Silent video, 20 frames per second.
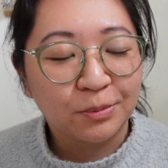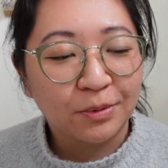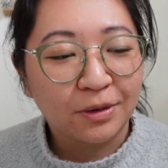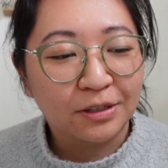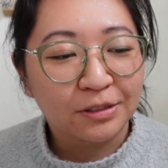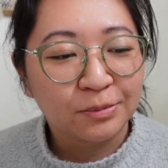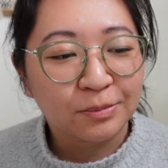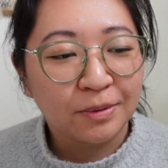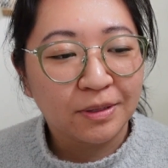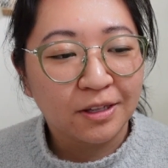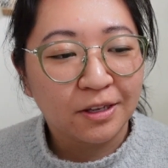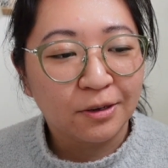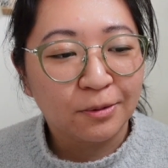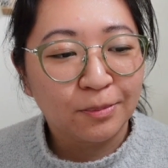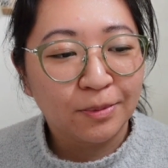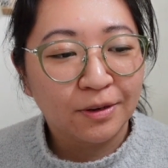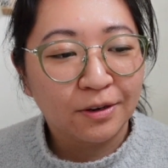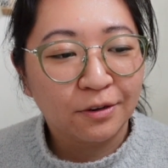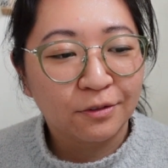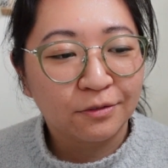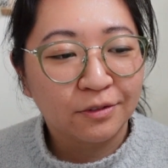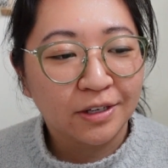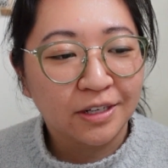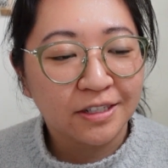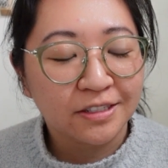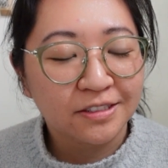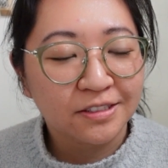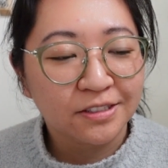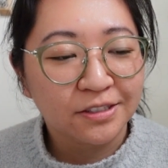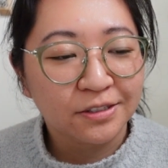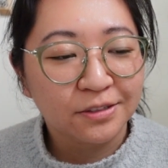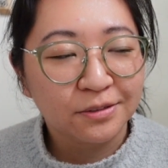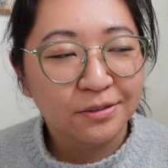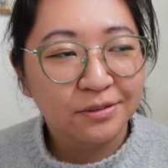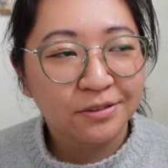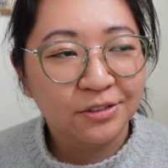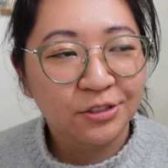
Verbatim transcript: box below, but I'll read it to you.